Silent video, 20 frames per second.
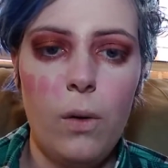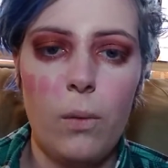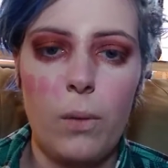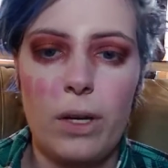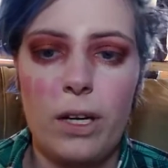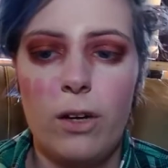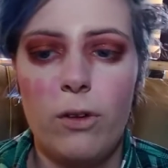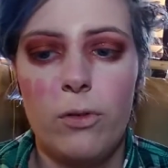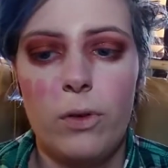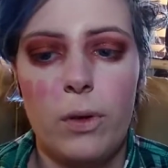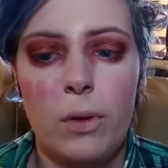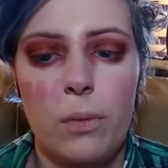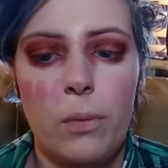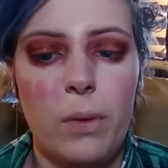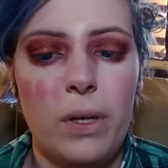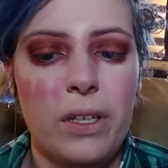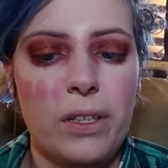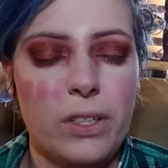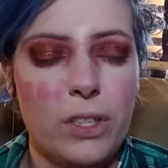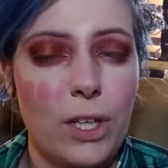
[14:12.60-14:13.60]
Whenever
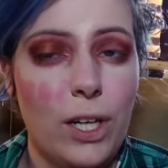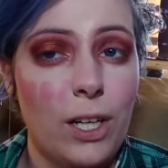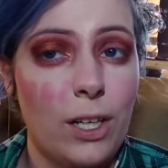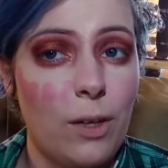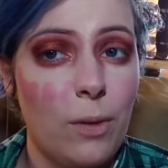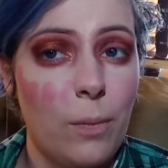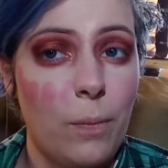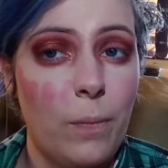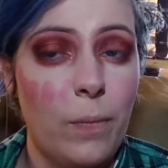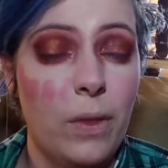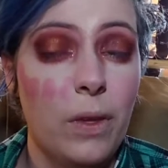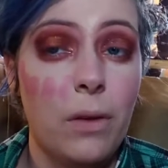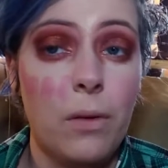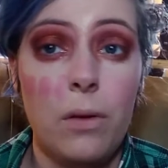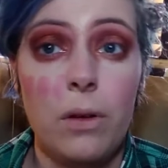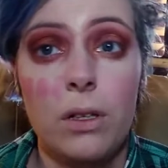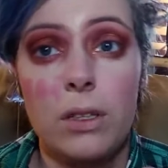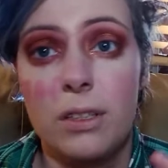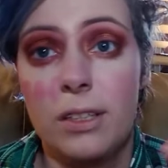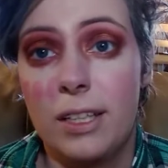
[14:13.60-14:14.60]
we talk of
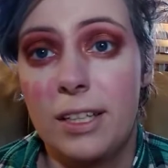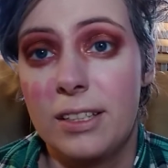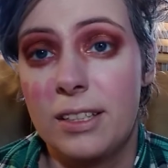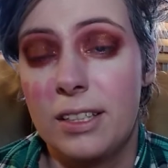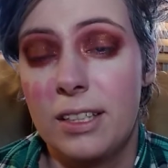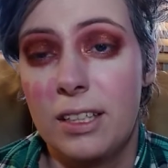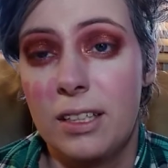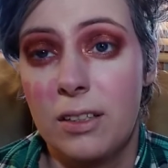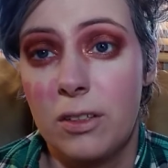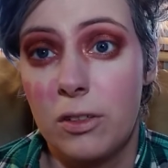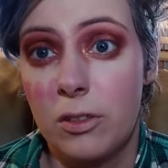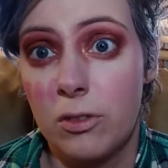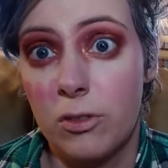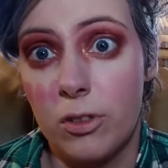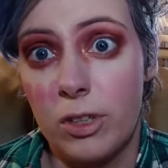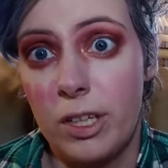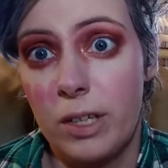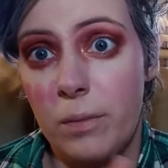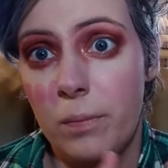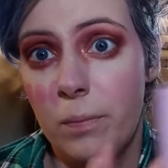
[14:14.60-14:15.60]
this
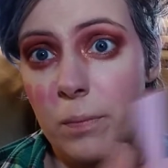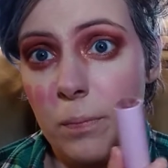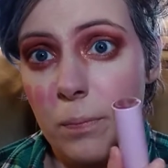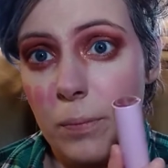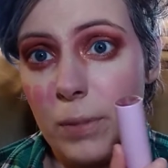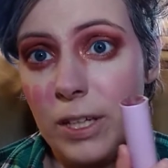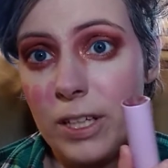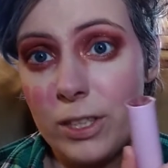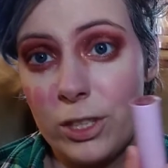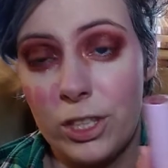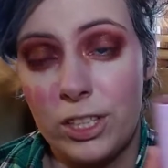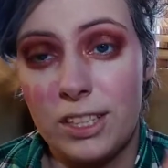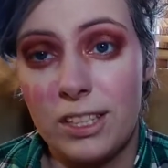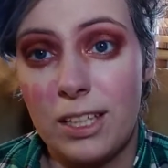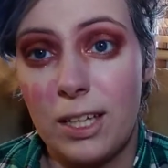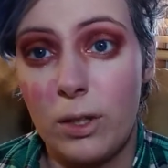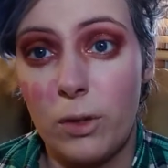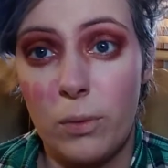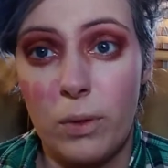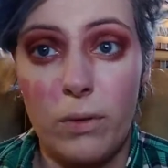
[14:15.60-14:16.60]
cream blush is
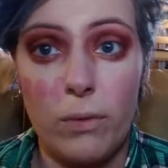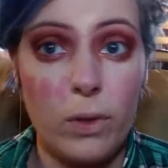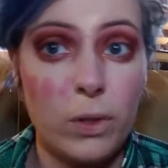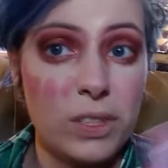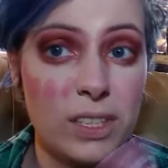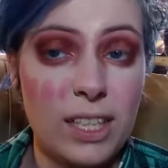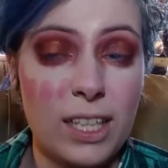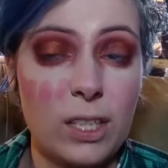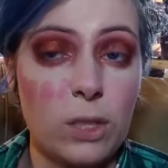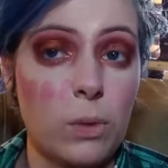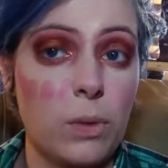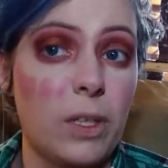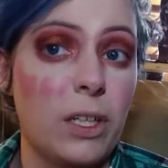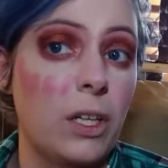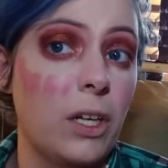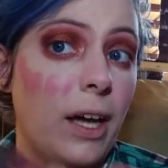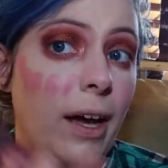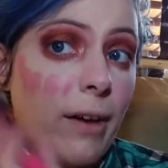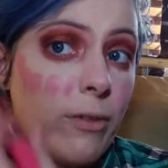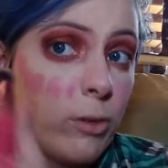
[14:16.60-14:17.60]
another one of those things where
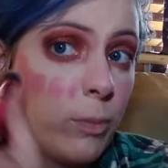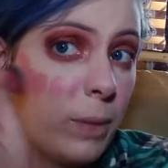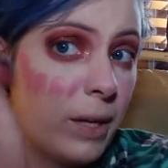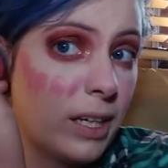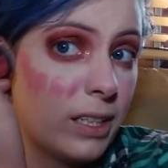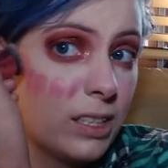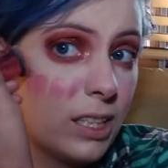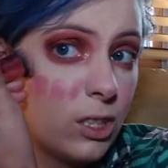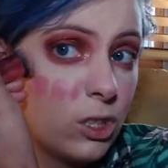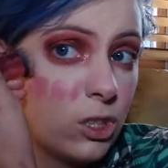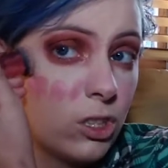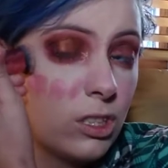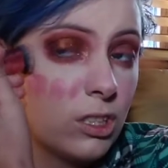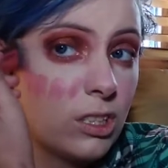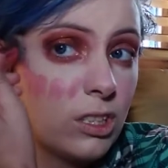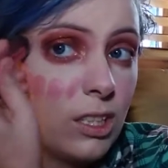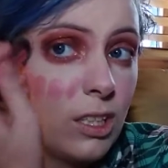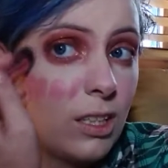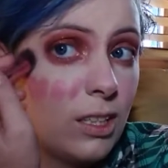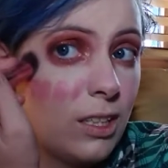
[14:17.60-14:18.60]
you have to pay attention
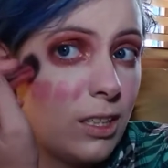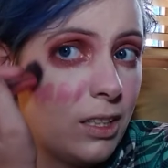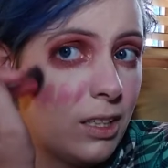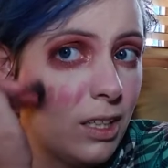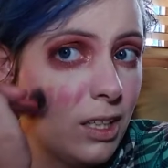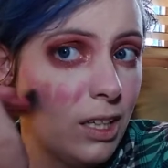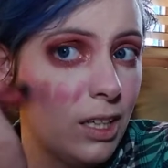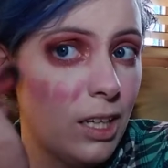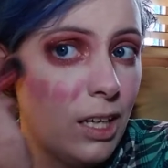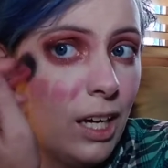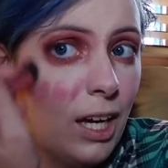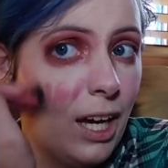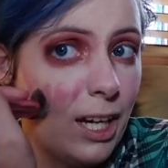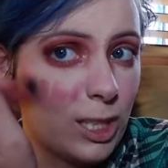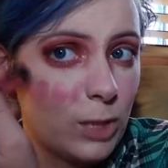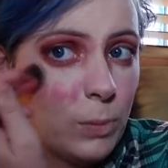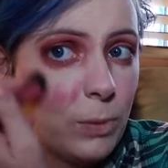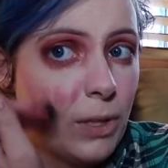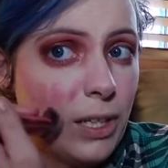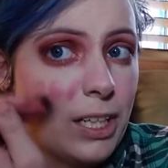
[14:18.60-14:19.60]
to the
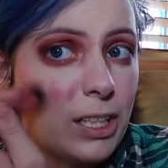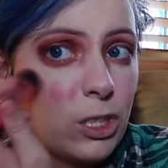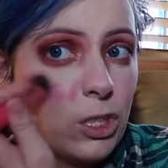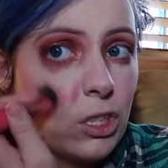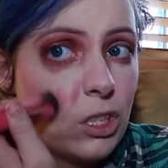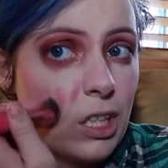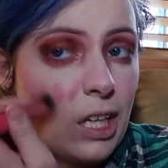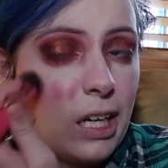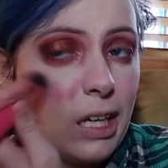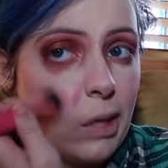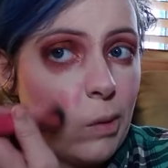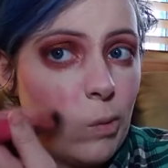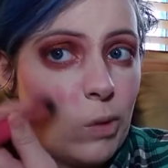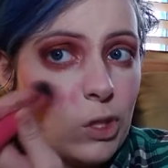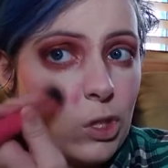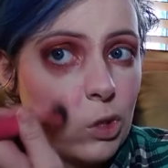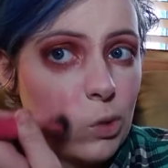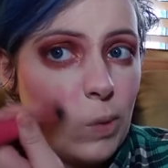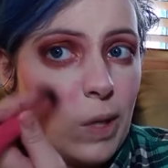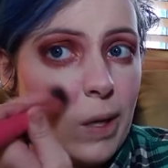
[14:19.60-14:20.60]
expiration date,
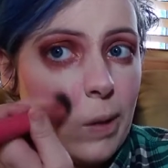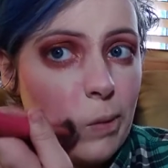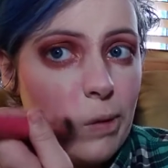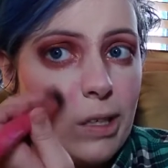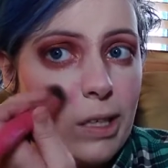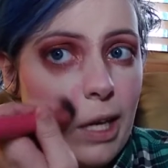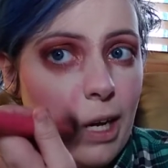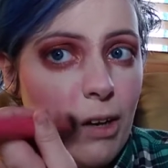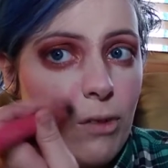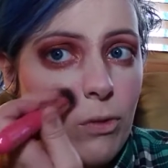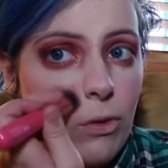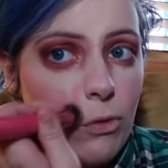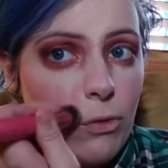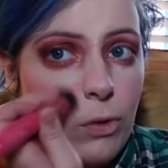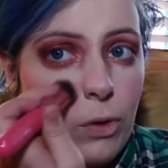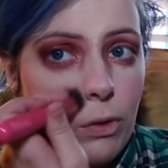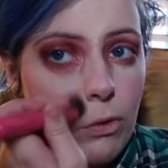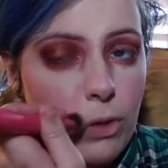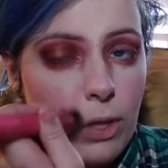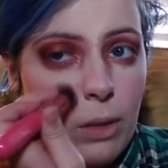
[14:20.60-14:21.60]
which is why I only have a
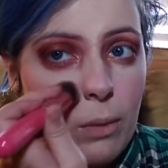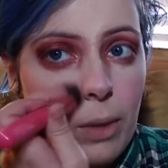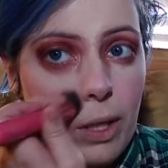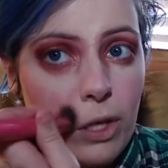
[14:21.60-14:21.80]
few of them.